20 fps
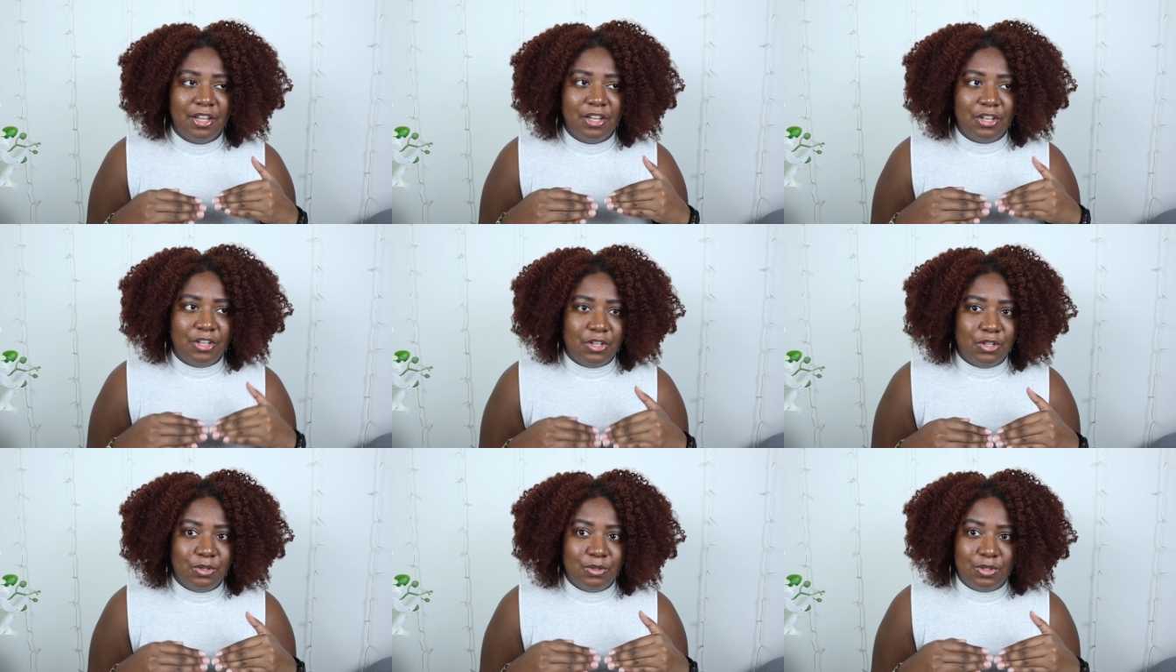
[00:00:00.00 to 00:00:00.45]

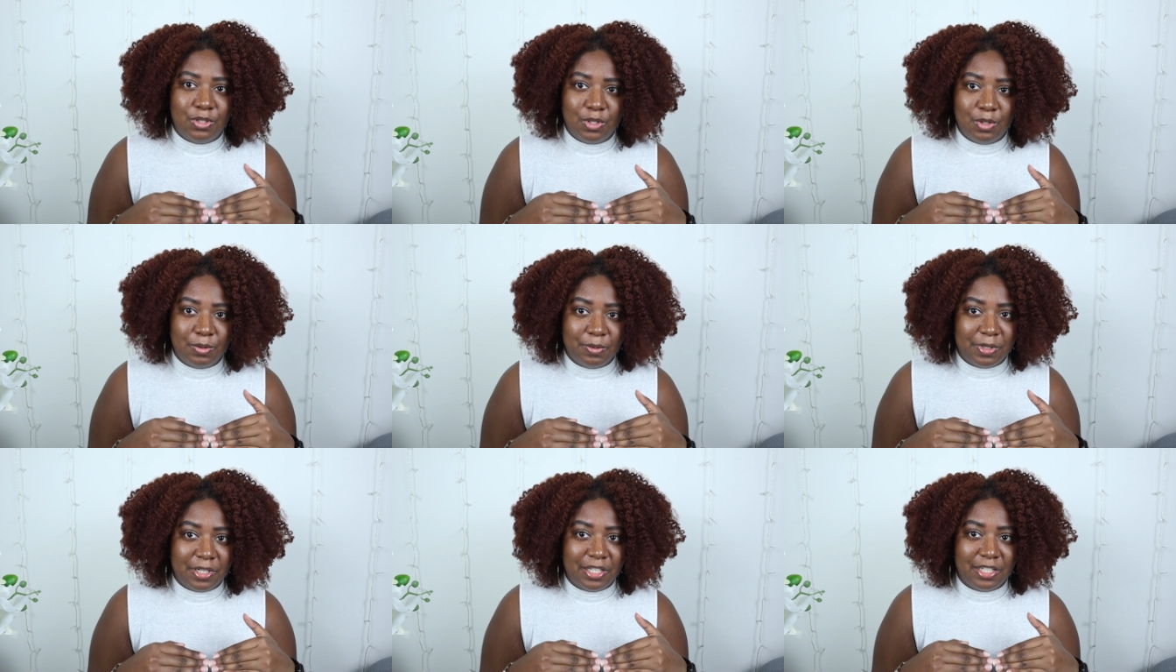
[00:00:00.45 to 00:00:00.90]

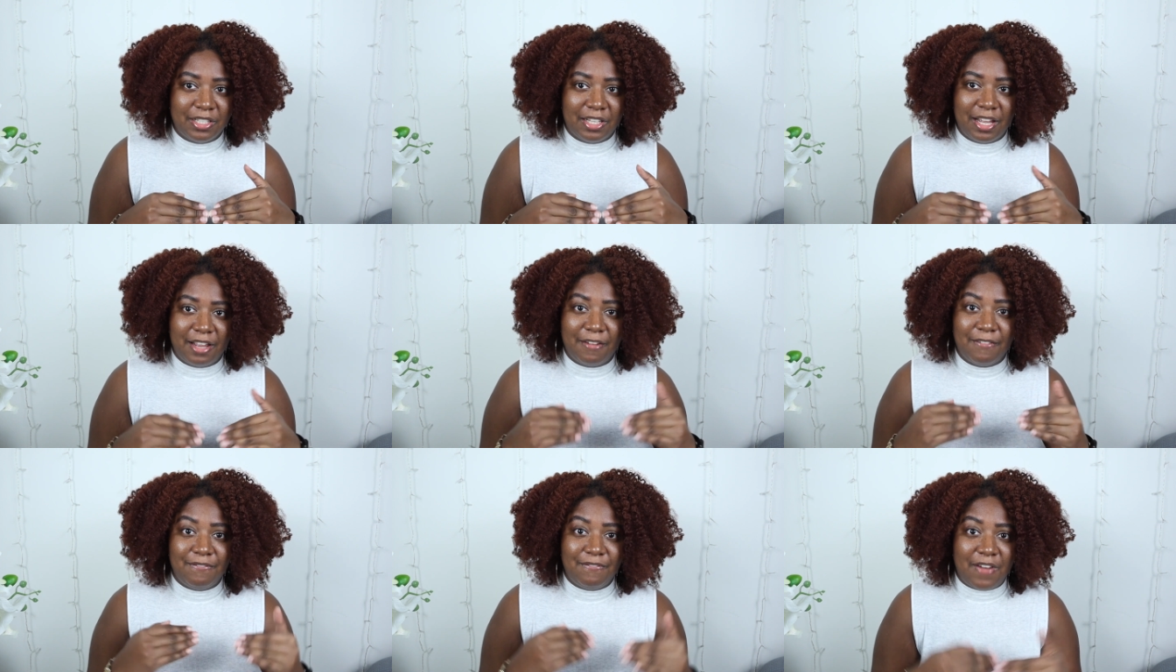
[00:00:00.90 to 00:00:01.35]
YouTuber,
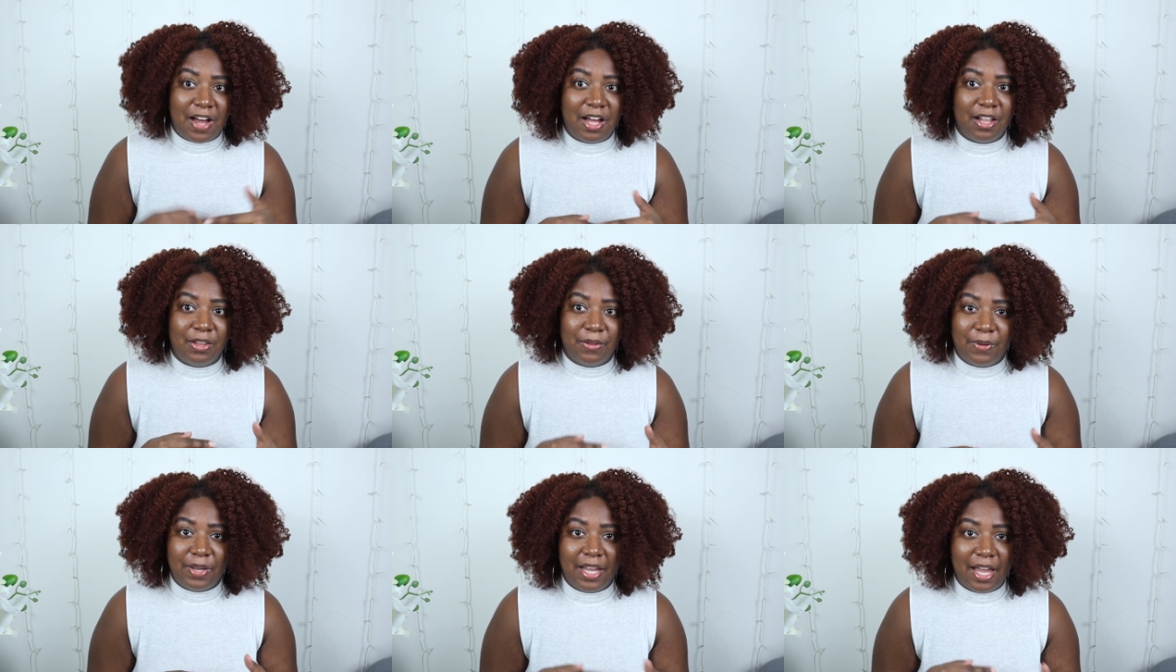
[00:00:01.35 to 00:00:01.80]
like
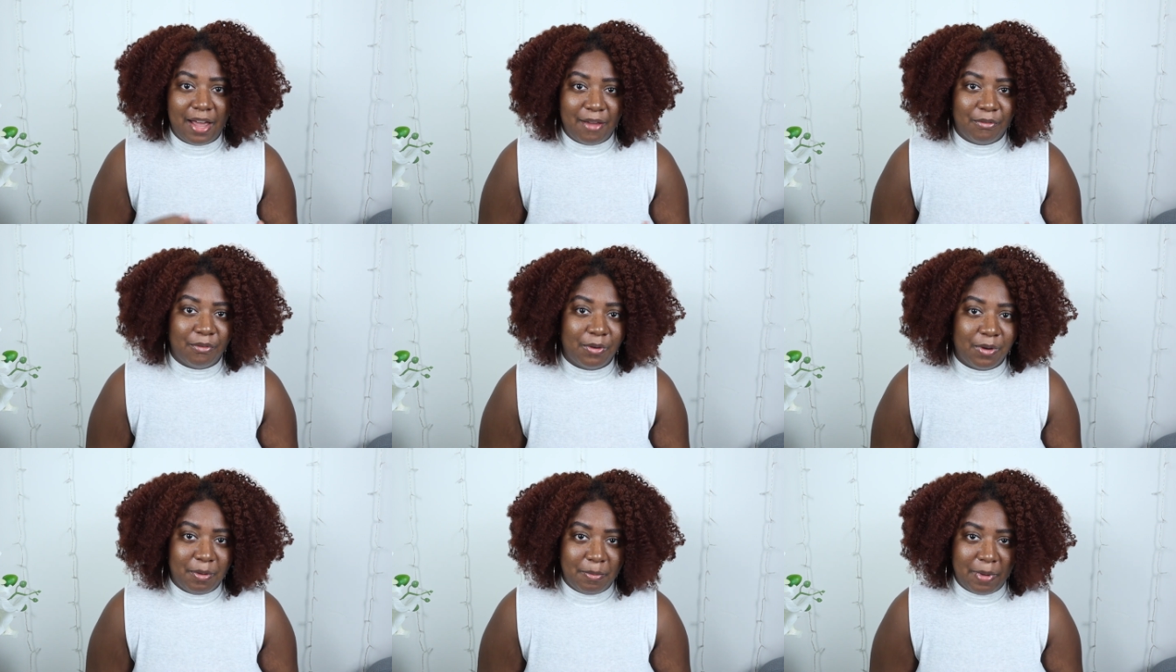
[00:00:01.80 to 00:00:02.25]
following
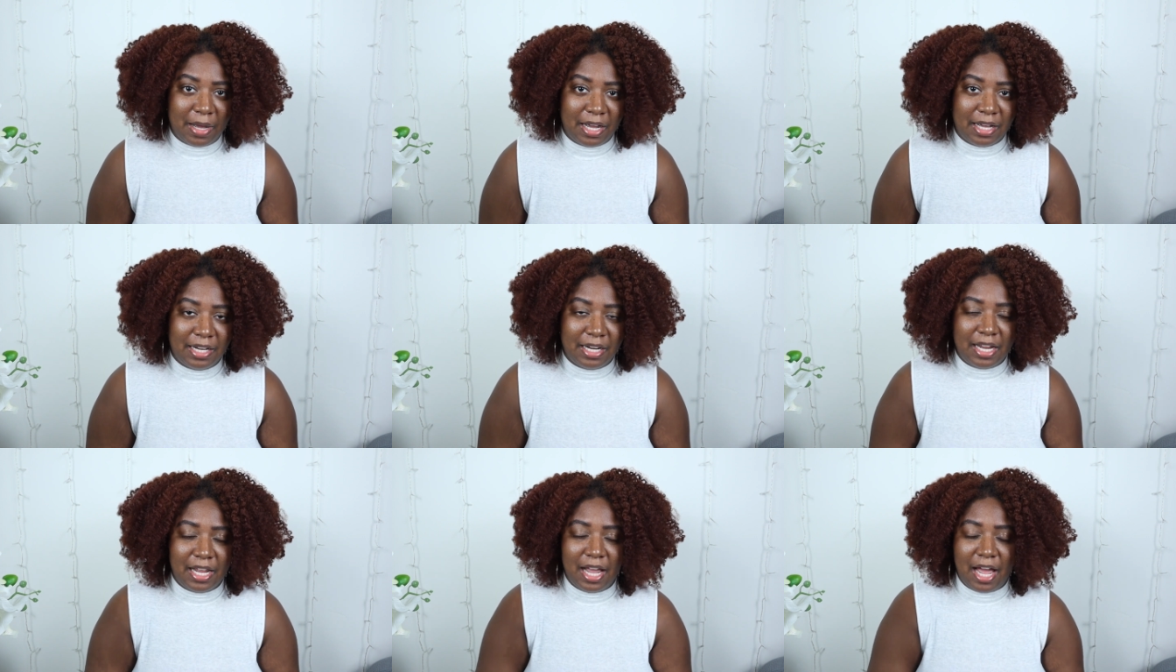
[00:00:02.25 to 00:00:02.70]
everybody.